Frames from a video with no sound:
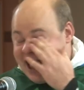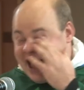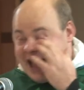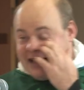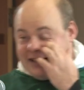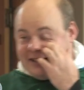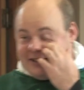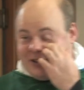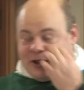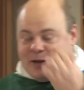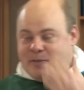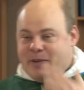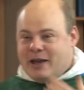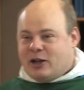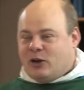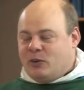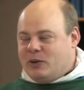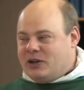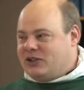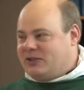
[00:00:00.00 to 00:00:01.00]
And so the
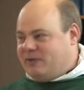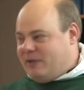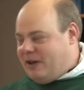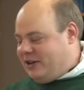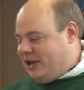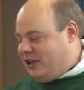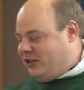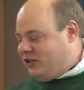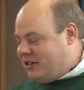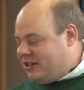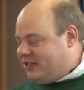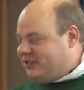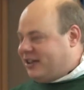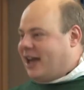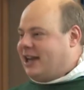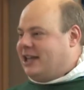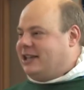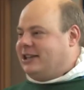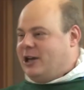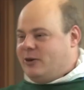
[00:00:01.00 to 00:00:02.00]
Make-A-Wish Foundation
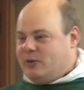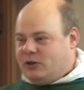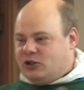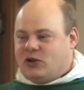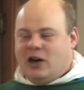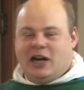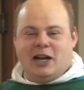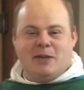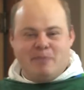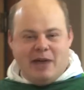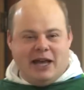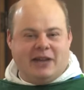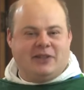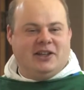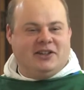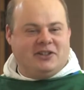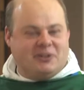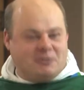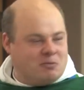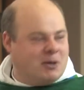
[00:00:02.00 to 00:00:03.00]
decided they would try to make
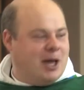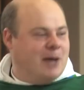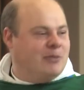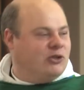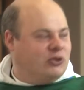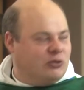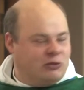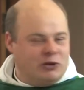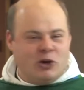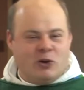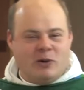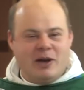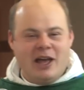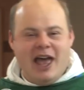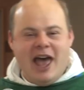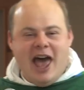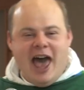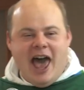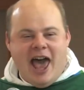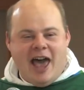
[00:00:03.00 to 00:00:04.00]
this come true.
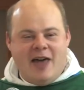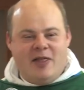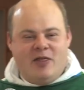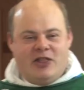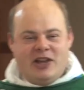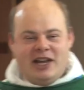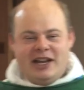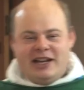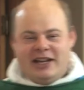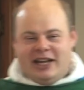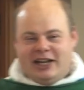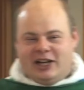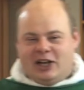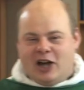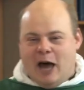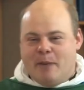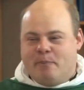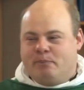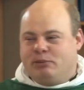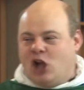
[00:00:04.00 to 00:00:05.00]
And then it
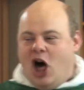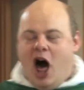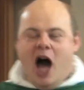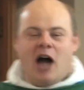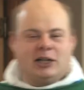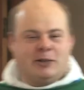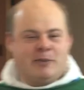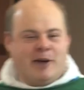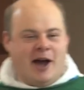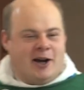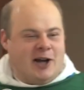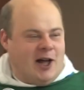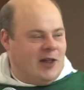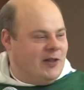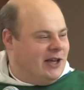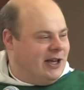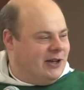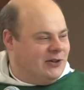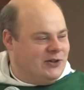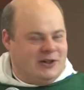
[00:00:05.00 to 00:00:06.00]
got blogged about on
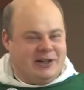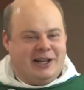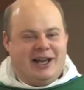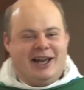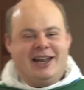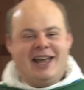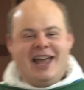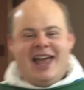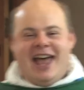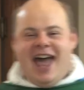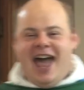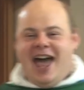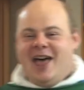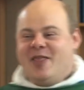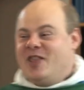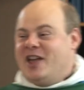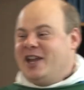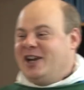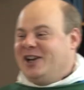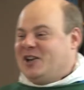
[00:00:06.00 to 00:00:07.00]
the internet,
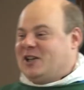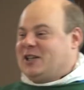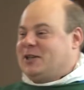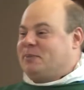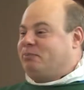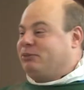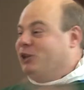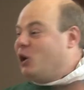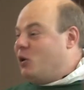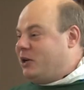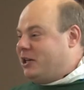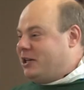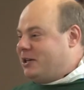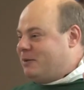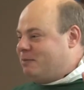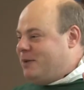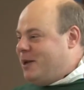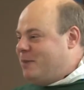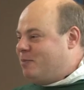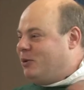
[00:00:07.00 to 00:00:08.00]
and then it
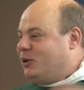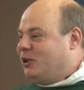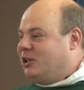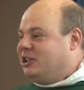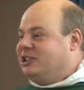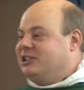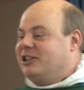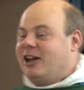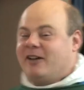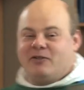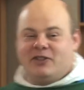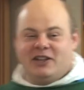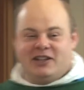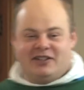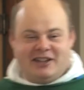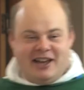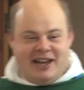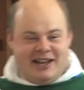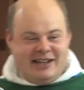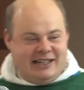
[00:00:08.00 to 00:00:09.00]
exploded. People loved
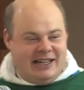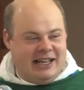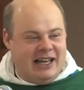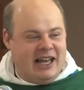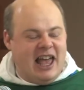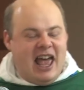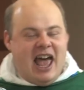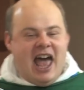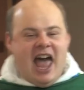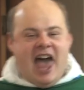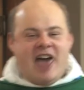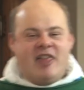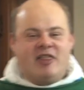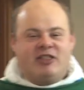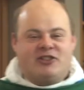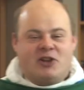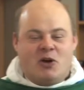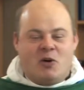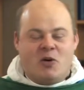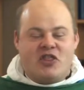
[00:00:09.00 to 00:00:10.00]
this idea. And
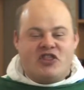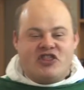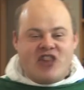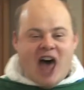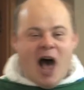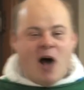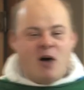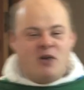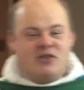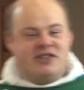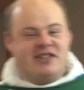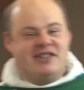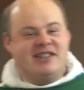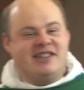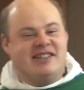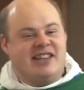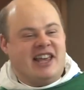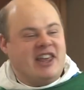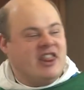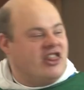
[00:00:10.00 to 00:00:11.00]
so
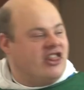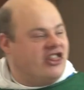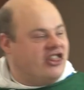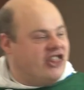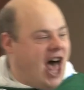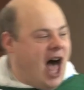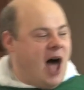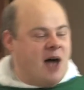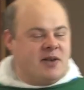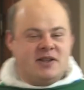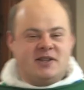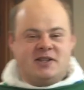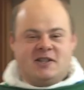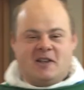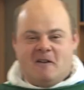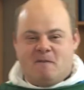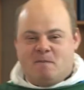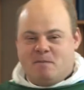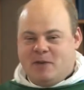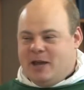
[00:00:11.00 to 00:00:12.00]
thousands and thousands
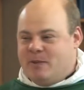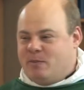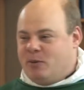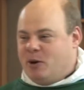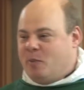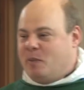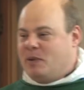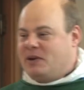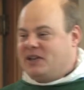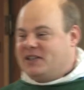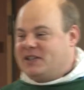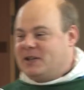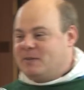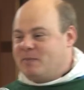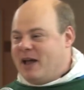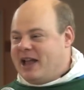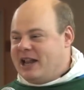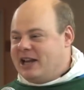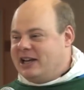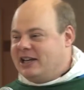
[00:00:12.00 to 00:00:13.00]
of people
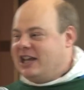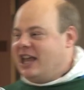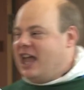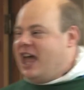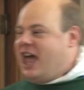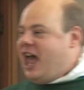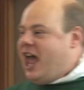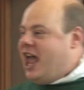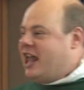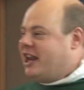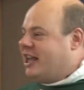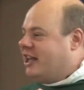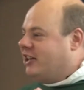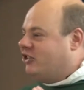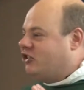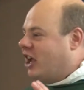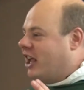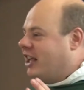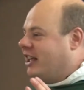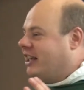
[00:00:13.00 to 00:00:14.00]
participated in a
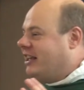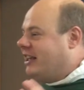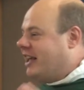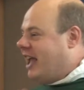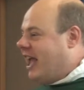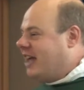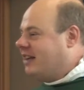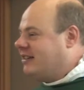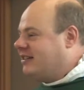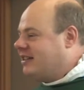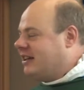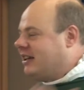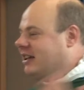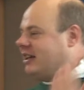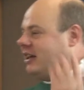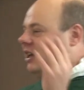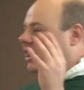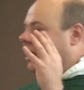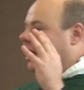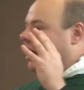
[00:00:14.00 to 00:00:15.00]

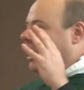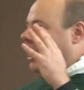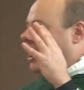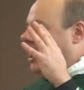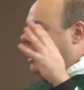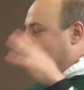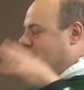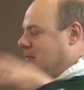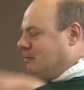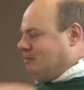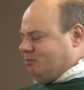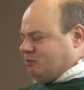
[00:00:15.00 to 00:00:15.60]
gigantic uh,